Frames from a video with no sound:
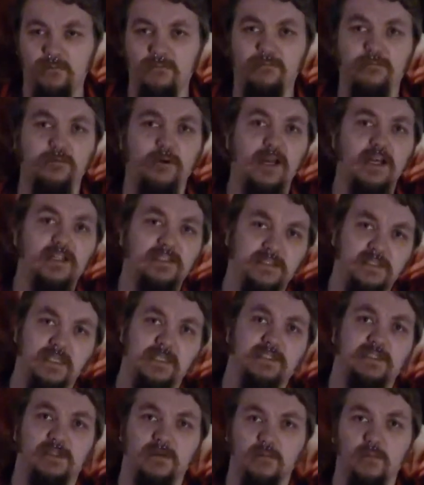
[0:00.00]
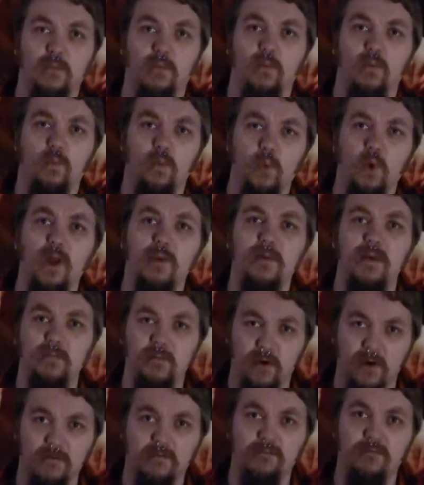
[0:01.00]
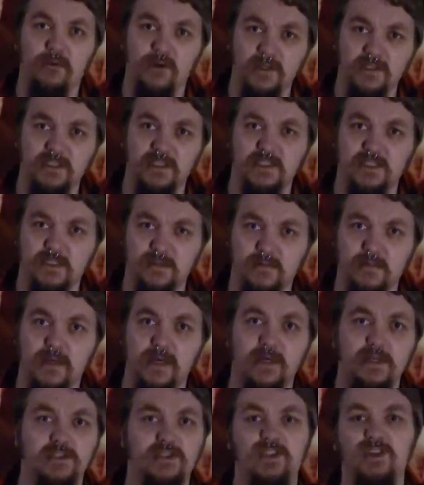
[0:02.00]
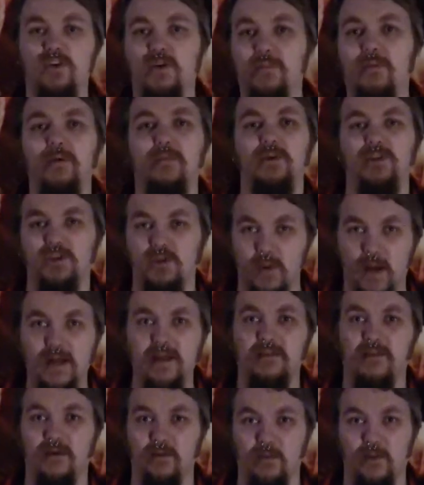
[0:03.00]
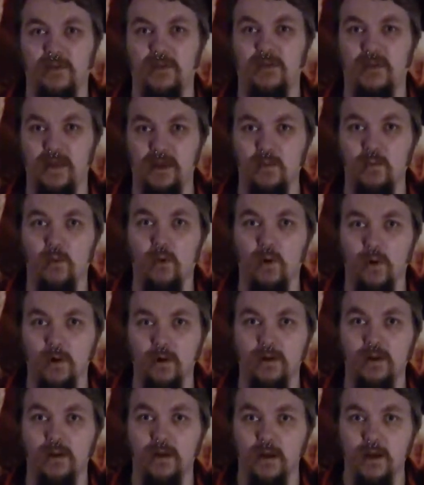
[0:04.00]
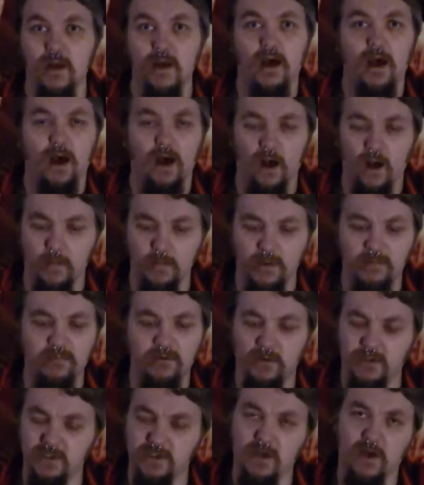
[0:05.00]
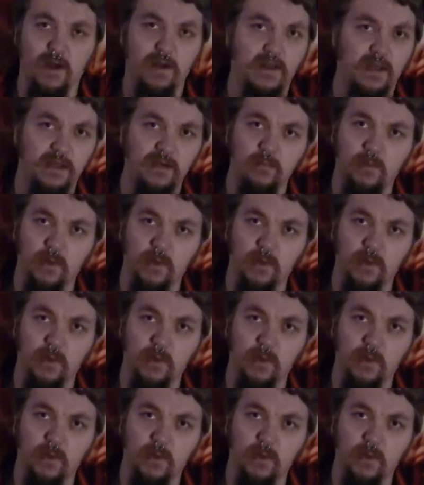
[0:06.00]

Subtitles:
free system. What I mean by a free system is you can pretty much do anything with it that you want. If you decide